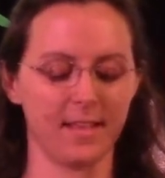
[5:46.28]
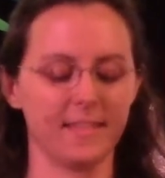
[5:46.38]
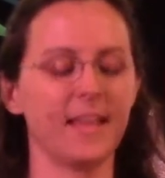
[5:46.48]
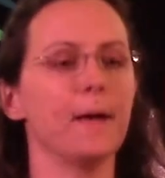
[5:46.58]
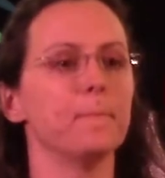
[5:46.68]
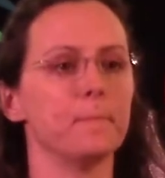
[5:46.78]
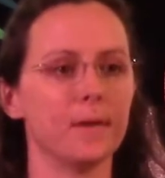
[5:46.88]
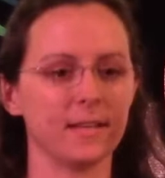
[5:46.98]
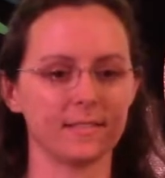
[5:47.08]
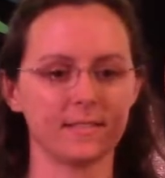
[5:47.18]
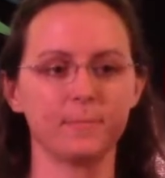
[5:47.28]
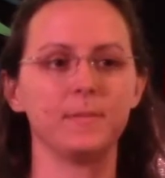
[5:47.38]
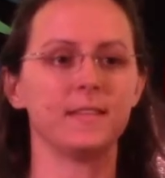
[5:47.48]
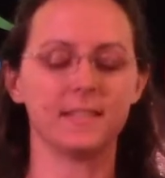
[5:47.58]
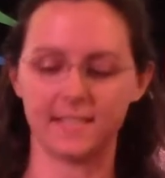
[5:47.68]
That must
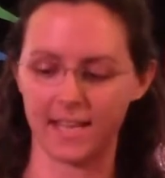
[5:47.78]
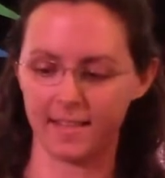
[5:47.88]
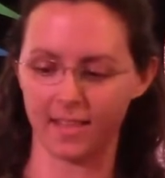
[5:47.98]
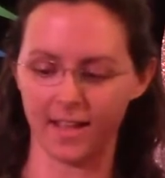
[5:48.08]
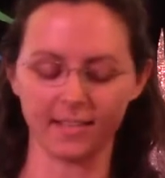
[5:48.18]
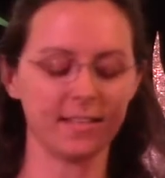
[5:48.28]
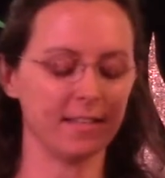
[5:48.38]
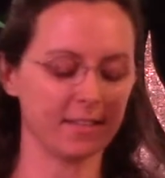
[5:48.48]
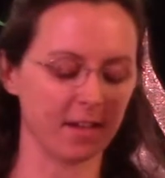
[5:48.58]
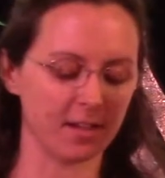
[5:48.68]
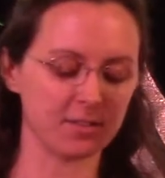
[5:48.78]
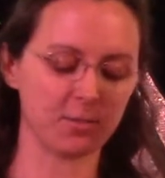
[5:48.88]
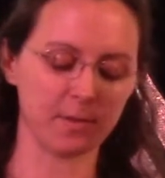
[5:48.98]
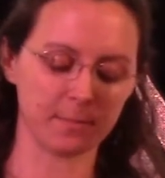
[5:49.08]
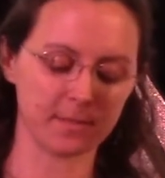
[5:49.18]
be the daylight, he thought
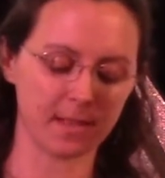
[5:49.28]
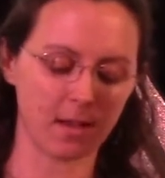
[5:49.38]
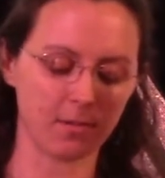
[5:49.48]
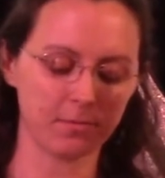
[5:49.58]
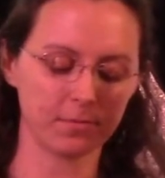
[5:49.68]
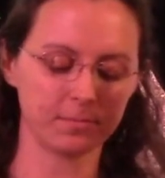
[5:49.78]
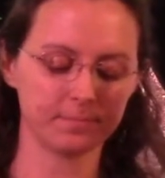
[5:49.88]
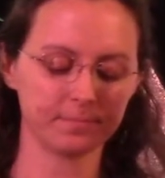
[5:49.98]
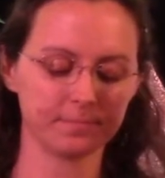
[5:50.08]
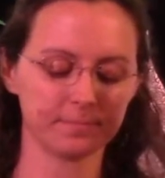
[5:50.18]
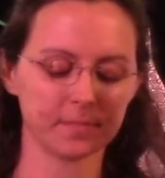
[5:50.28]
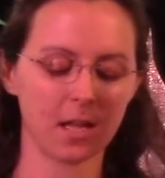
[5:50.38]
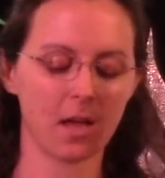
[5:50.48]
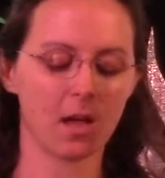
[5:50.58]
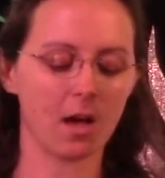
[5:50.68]
to himself.
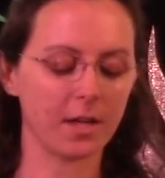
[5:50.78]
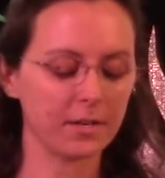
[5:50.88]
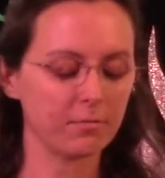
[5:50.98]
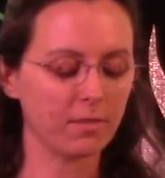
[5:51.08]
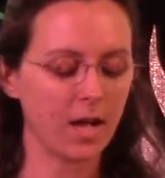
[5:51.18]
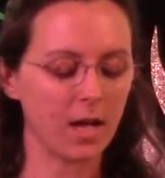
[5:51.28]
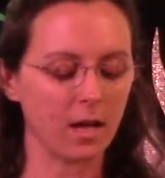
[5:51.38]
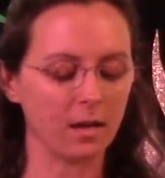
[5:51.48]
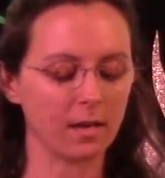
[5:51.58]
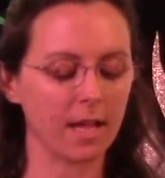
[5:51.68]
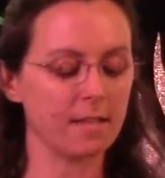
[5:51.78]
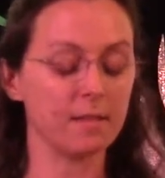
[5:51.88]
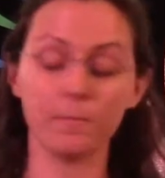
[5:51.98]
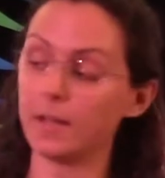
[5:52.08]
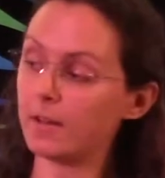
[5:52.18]
On a rug in
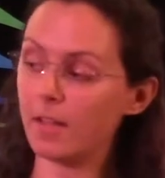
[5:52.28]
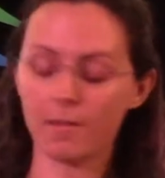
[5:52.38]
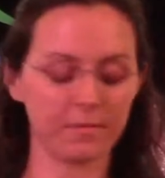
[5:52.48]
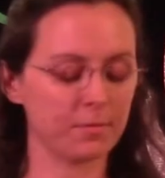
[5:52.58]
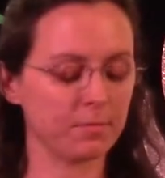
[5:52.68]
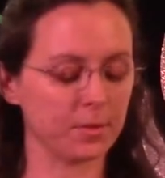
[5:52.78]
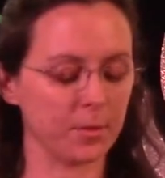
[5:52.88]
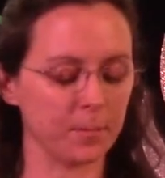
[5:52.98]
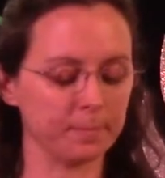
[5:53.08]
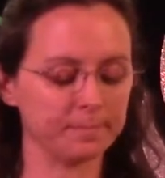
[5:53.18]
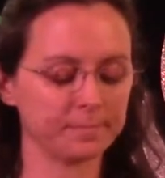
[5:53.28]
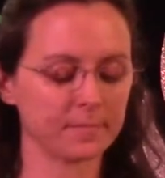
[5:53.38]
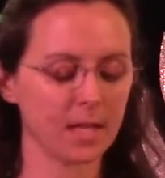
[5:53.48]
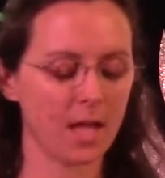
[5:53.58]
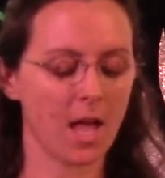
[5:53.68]
the middle of the room,
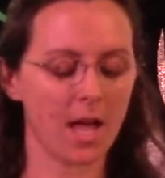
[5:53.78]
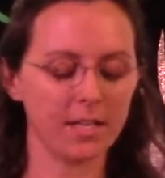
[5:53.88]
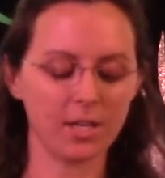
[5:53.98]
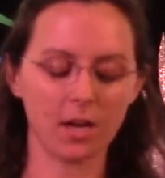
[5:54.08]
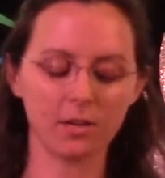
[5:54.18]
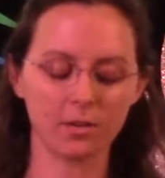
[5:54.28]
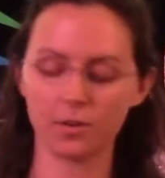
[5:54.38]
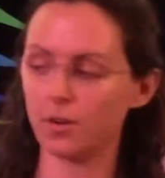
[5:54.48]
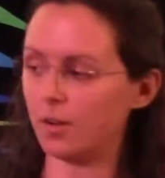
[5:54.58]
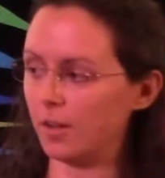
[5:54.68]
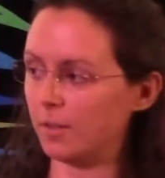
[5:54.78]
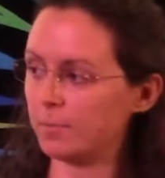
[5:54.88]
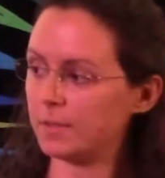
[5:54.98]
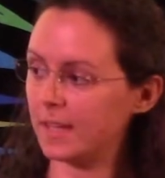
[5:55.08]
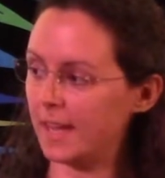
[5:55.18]
a young girl
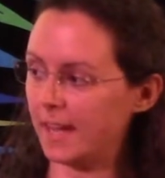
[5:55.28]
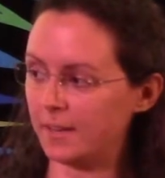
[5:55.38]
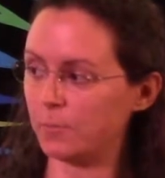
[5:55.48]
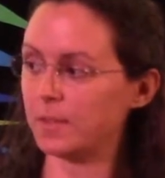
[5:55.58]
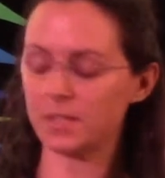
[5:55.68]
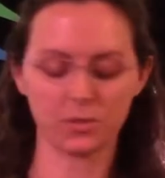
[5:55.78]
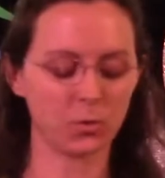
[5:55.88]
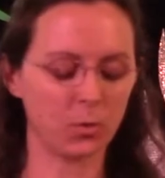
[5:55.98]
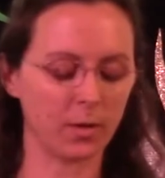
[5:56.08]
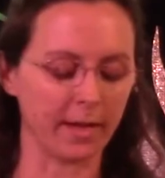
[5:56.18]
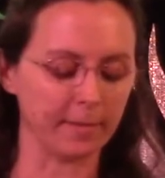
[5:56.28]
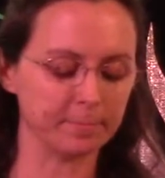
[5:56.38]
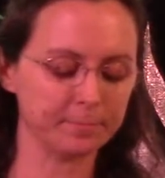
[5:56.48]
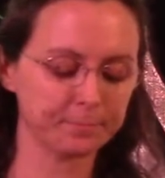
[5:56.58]
played with a toy.